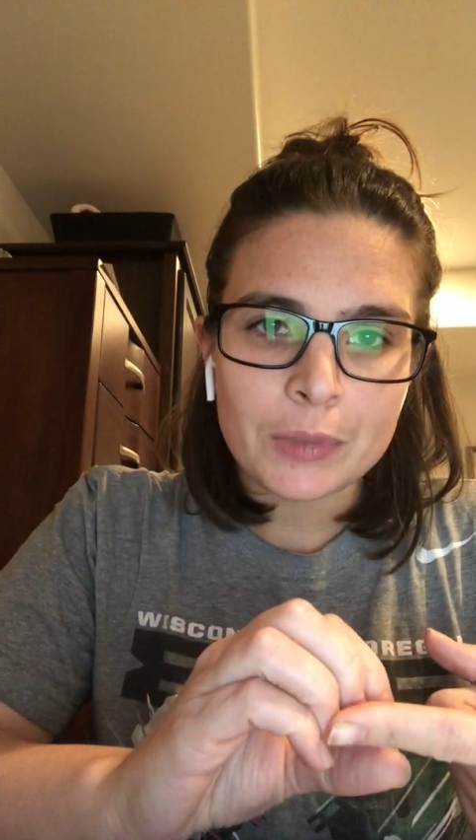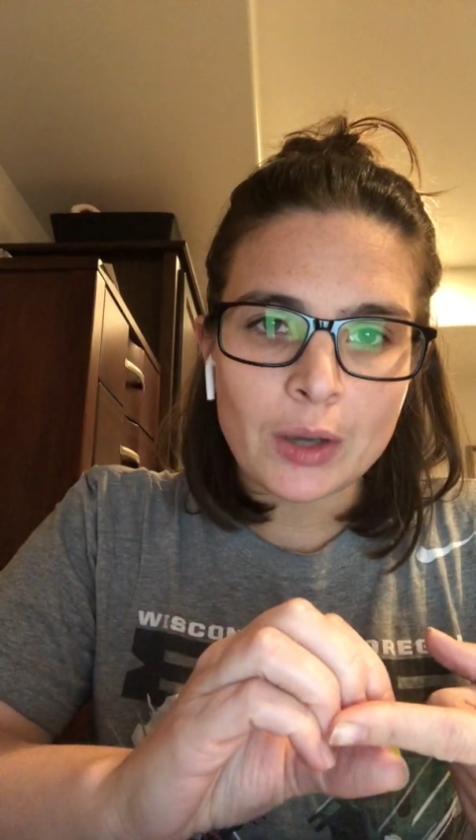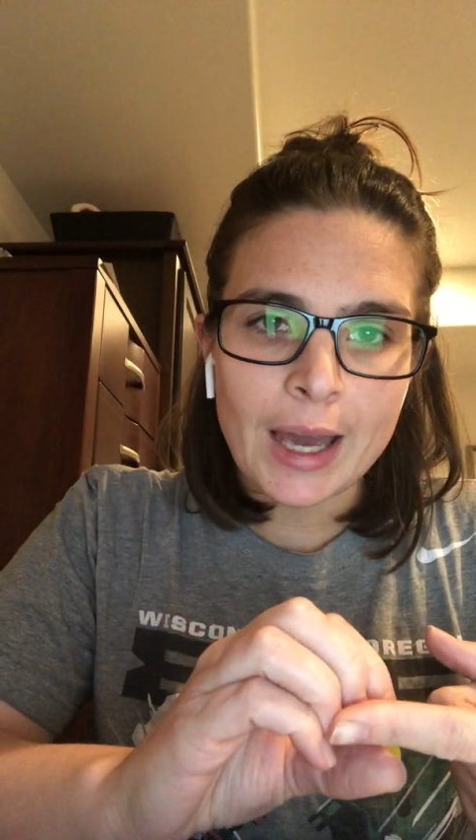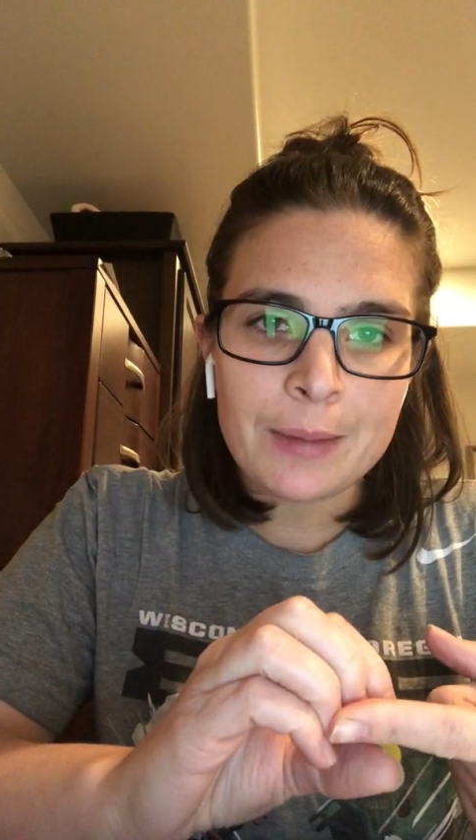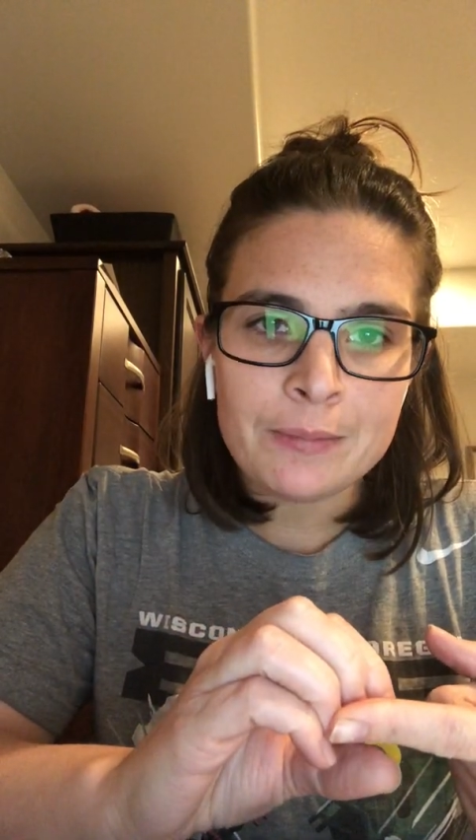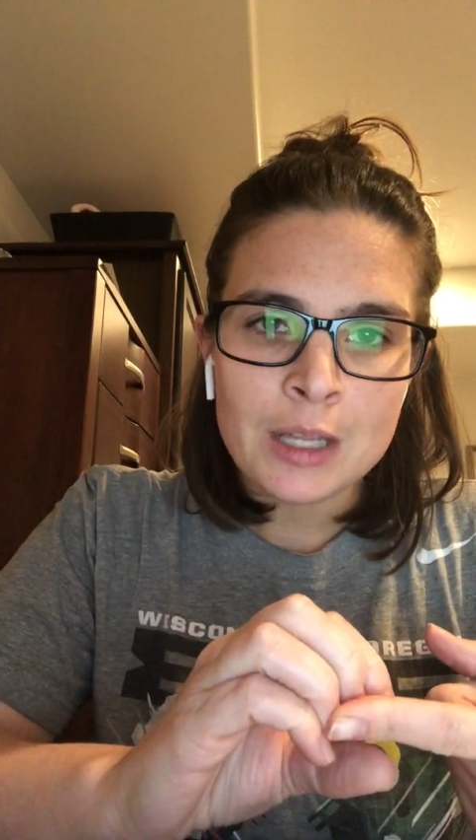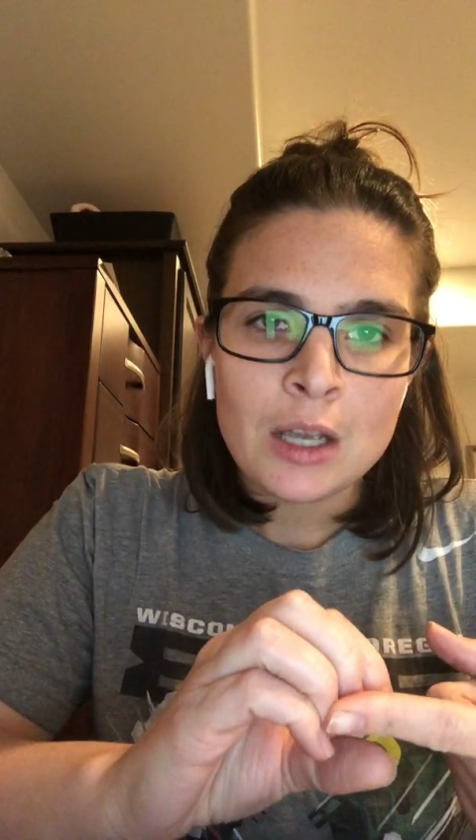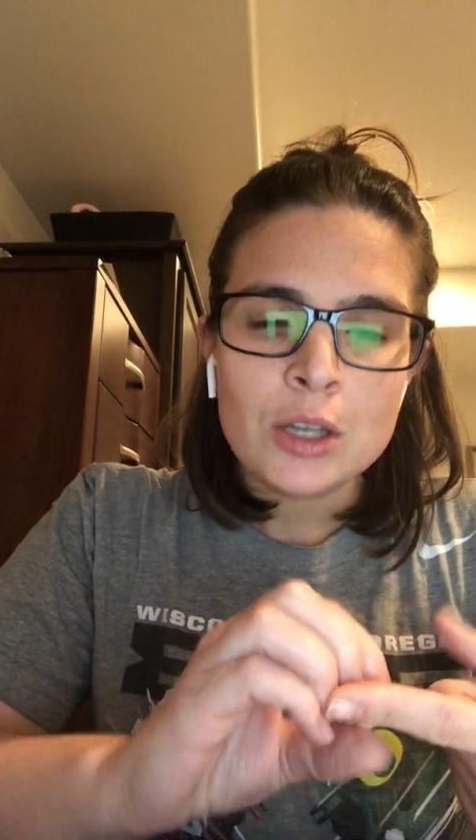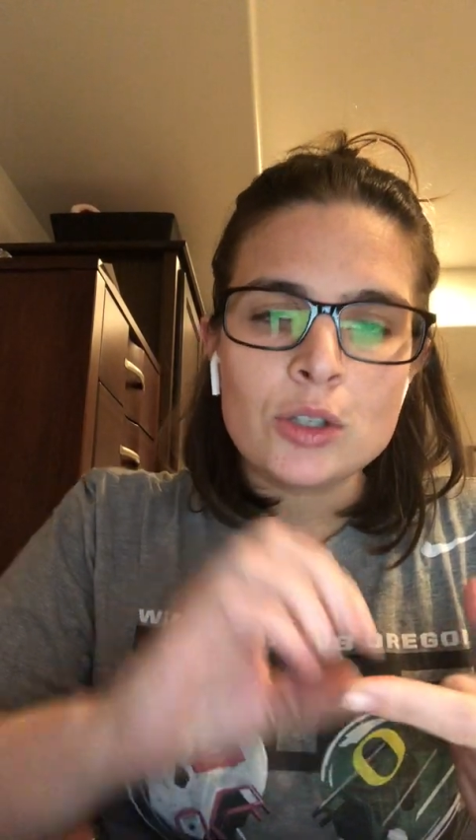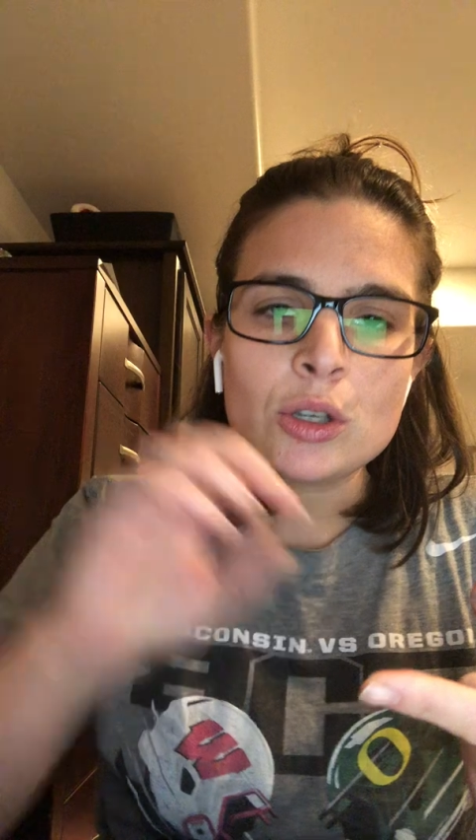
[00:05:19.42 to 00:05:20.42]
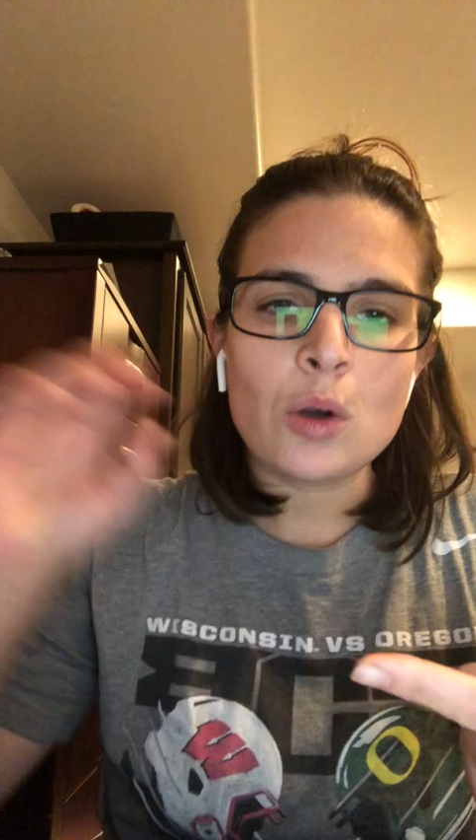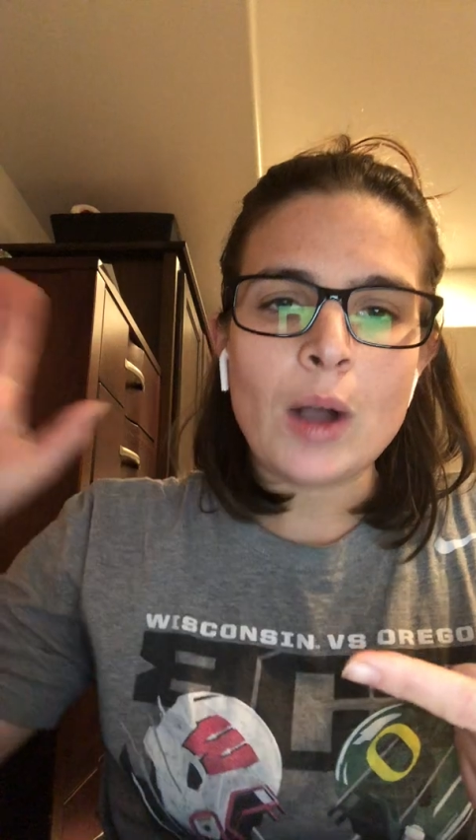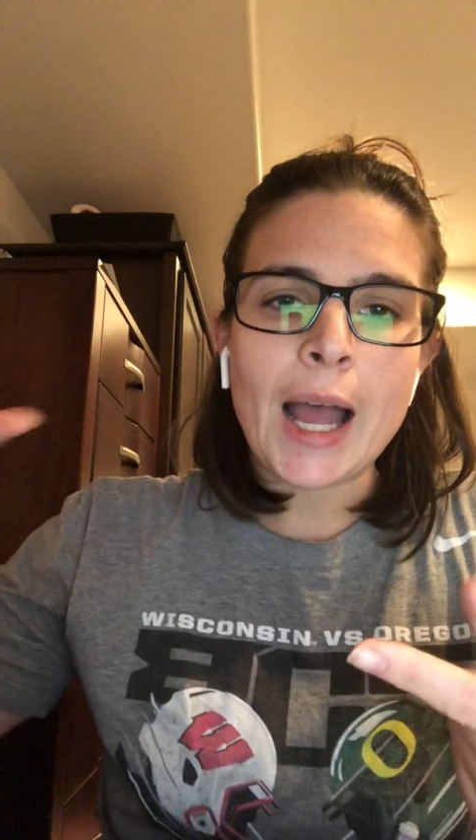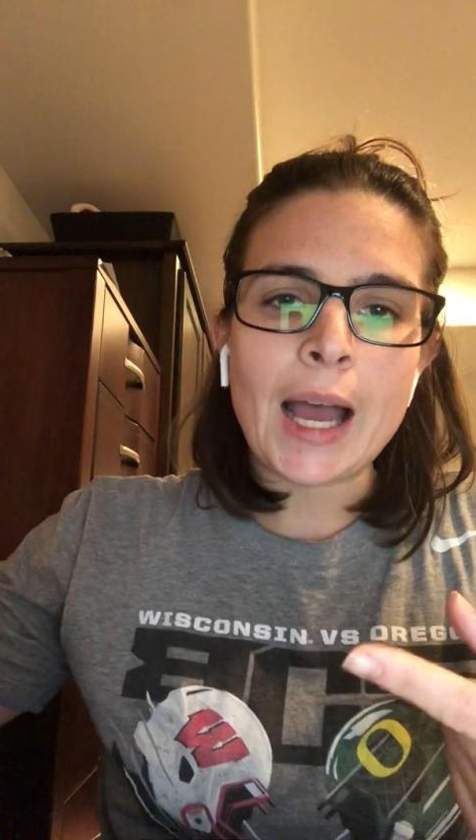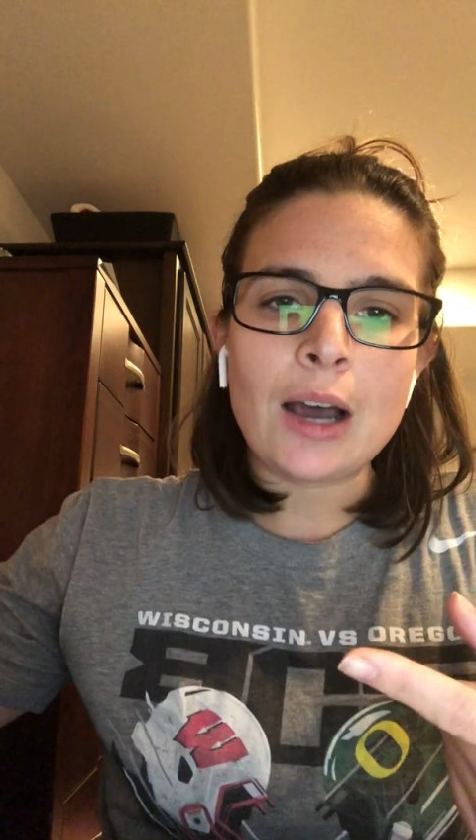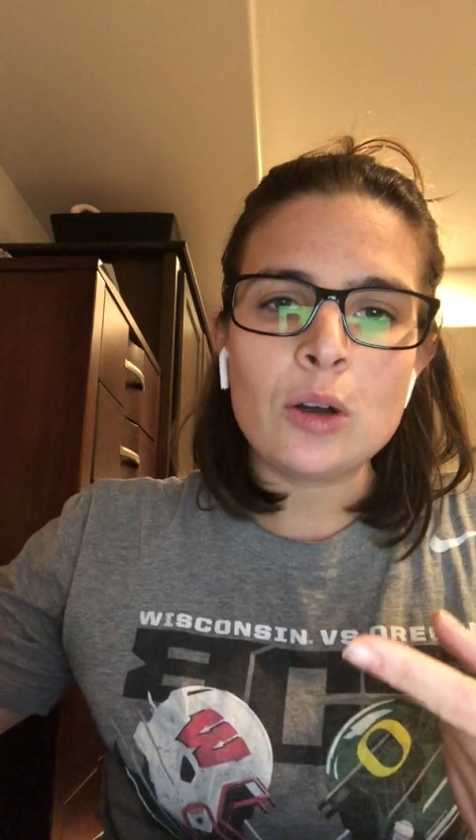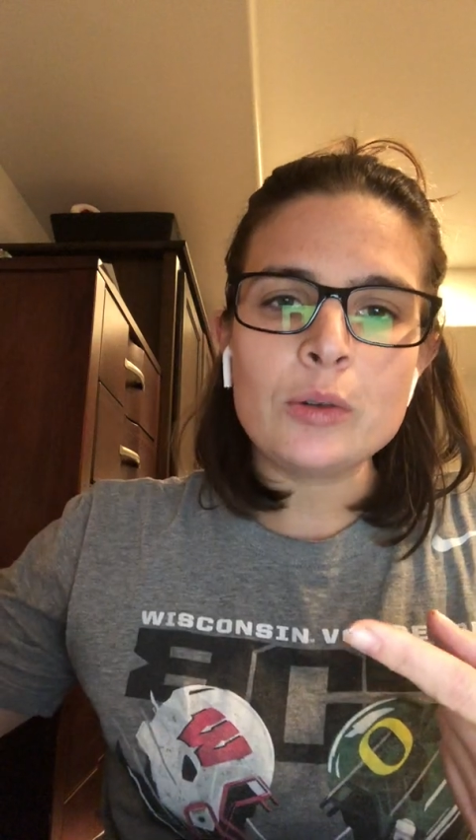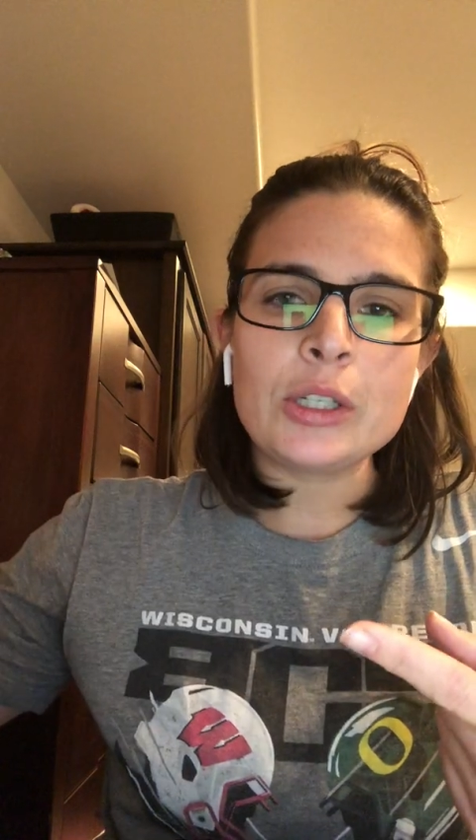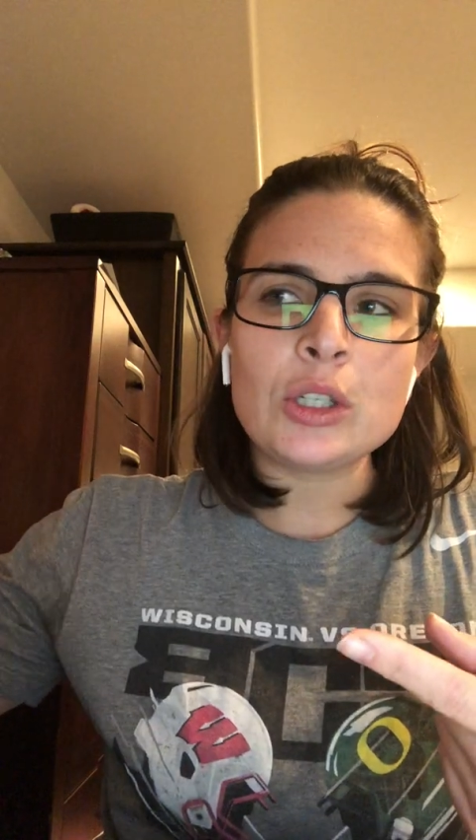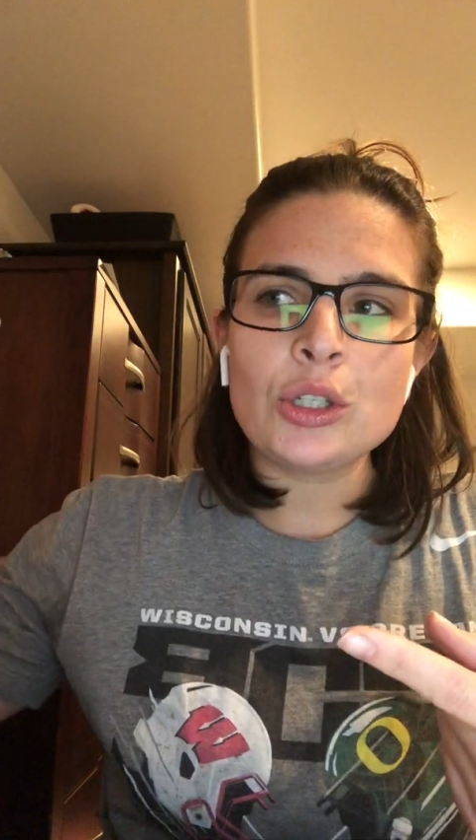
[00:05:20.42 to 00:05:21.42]
Okay, so
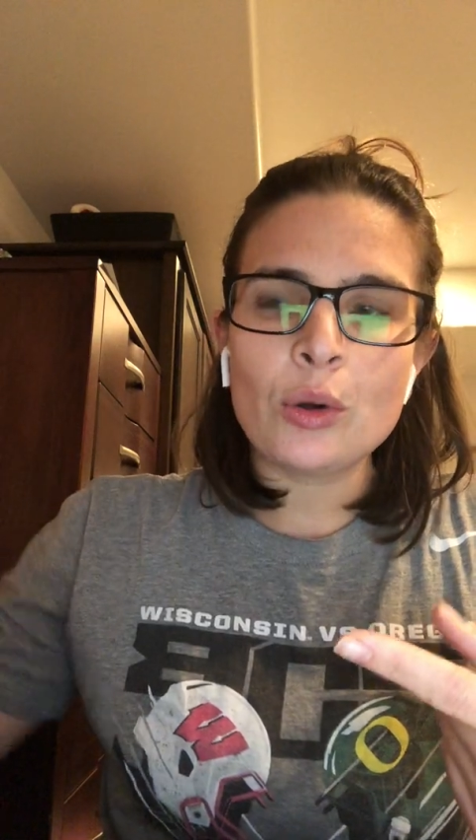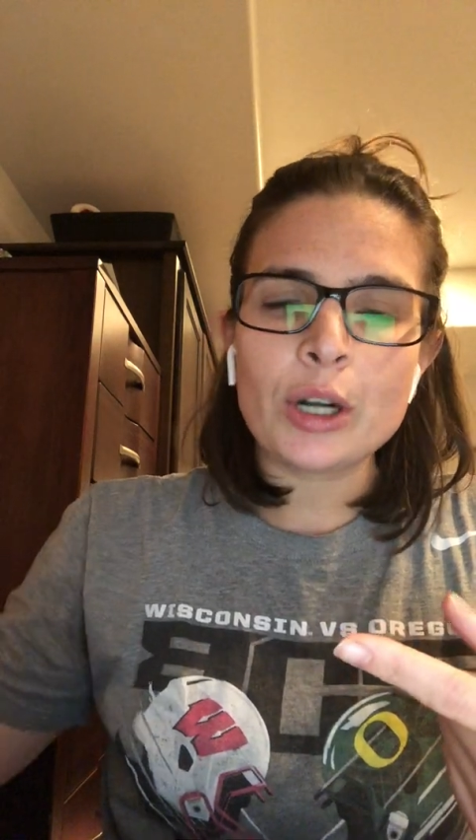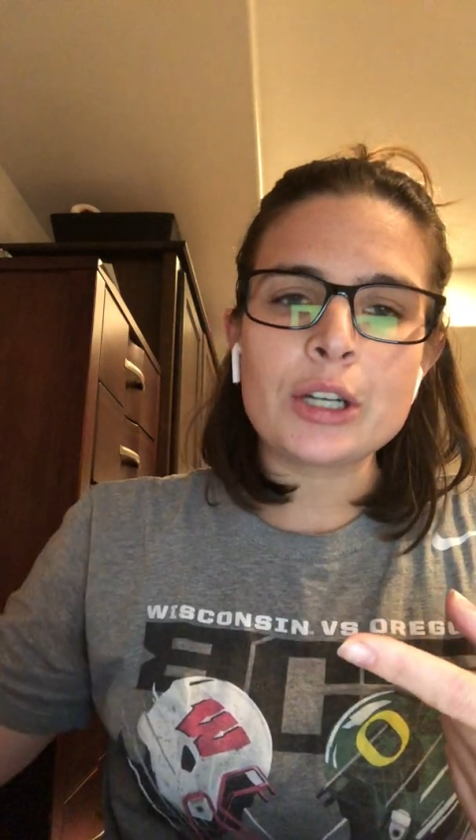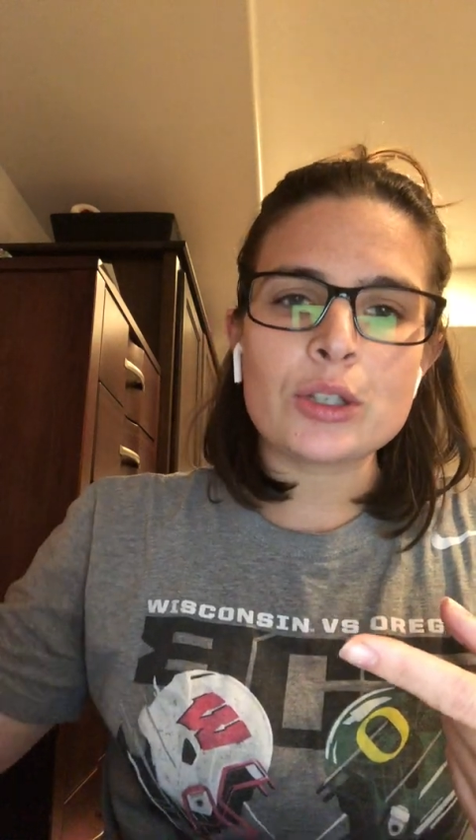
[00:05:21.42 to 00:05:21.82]
what do your